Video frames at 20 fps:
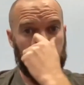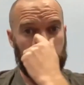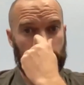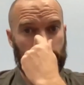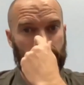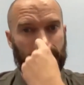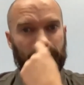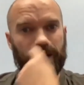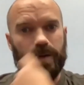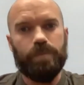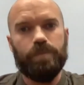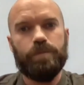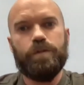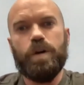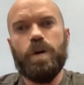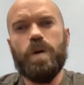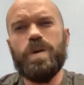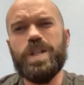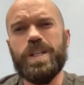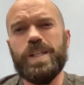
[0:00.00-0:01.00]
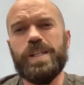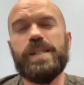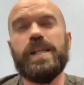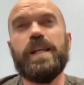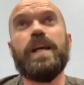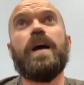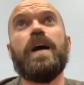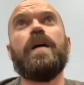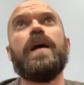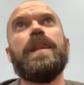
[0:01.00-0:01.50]
For ocean
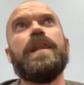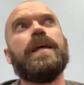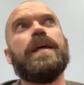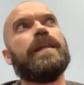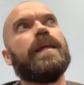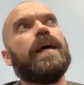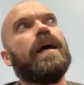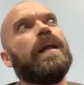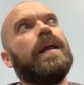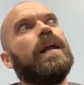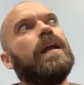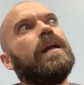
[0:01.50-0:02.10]
CDR, I think that